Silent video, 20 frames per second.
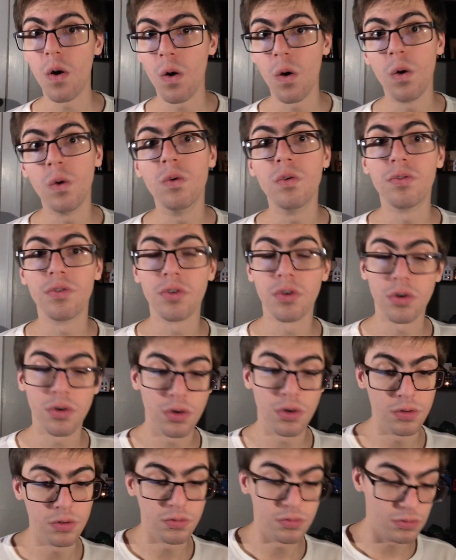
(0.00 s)

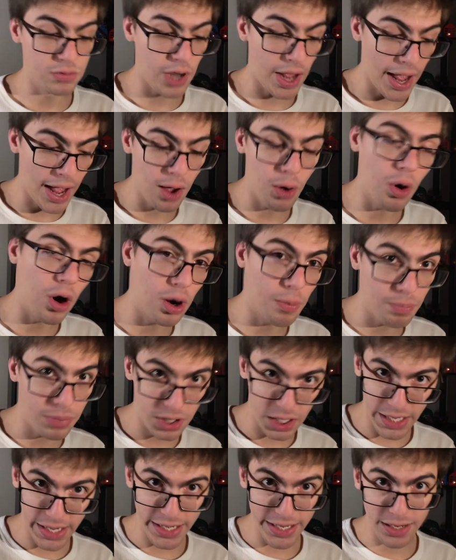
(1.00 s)
over how our
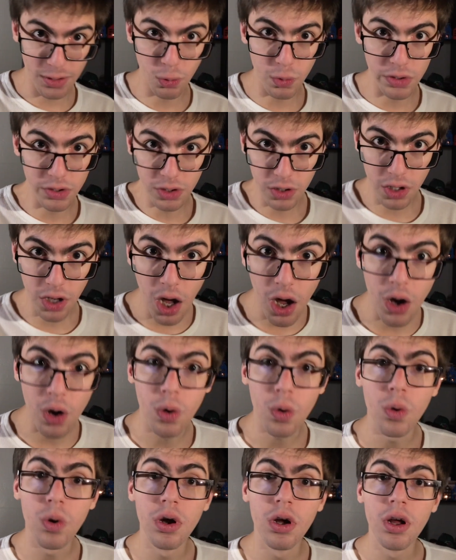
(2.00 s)
planet will
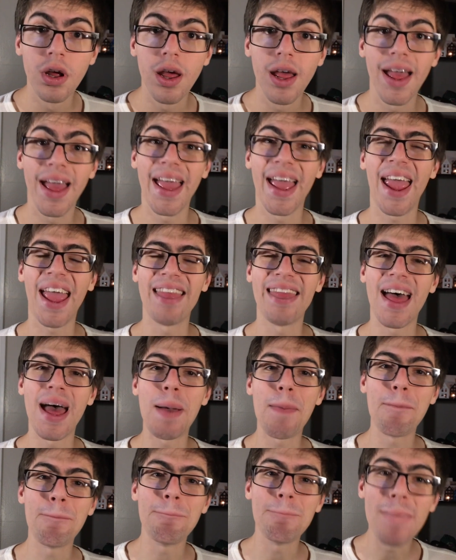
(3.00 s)
go, and
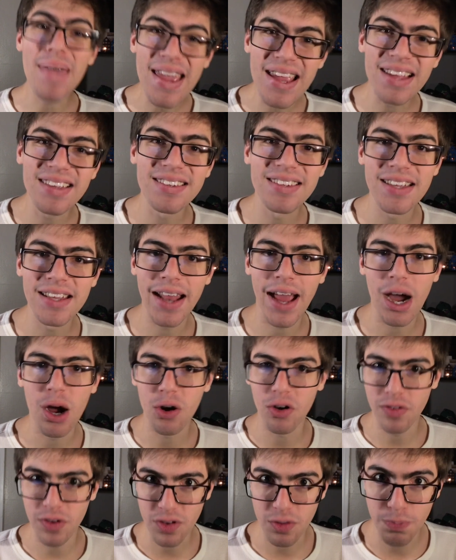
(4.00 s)
that makes it
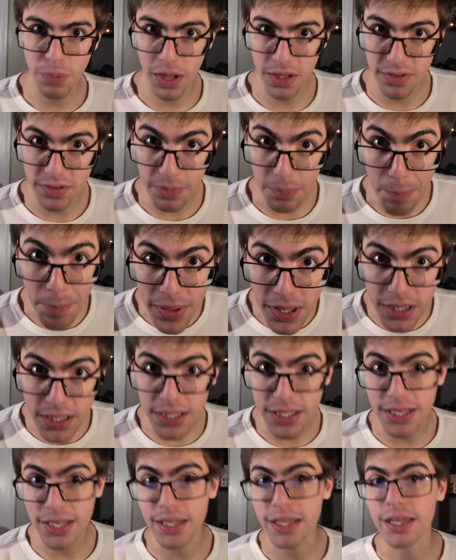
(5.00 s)
our
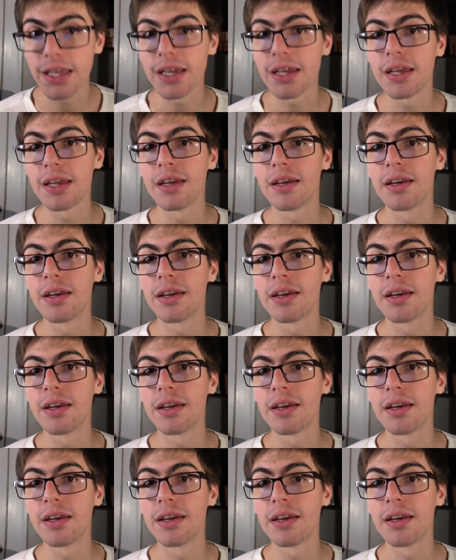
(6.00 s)
responsibility